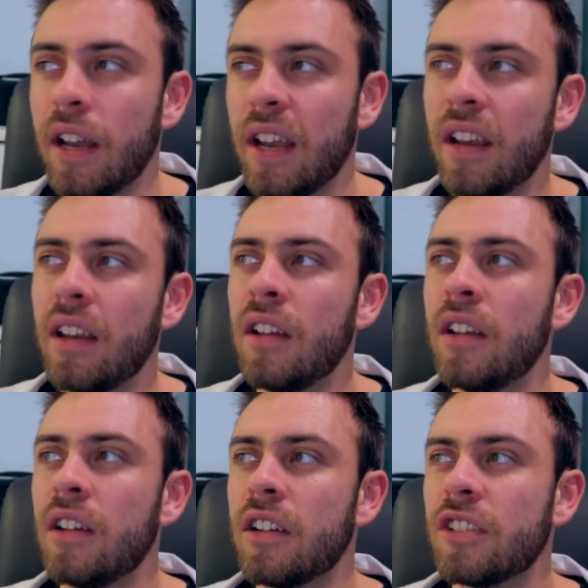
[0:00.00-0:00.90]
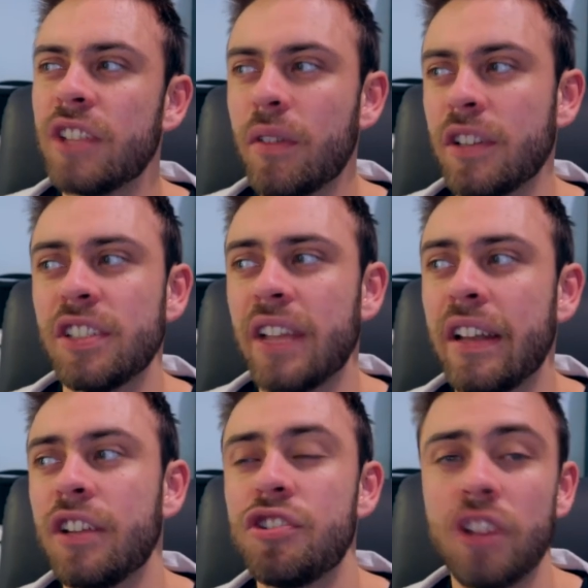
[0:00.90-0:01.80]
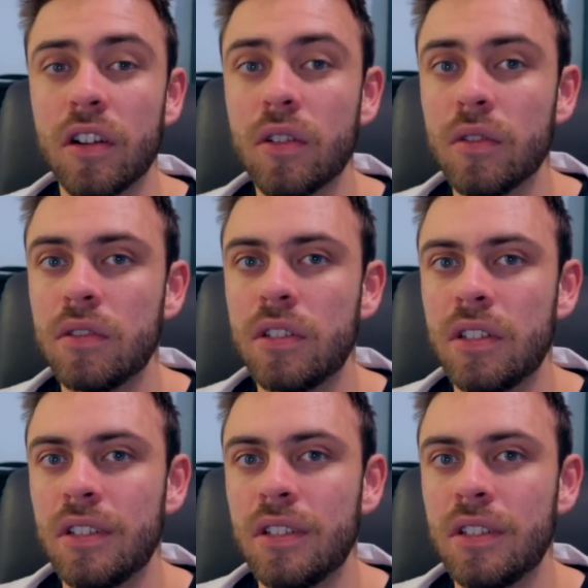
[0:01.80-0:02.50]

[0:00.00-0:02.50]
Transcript: and considering it's just out in a jungle,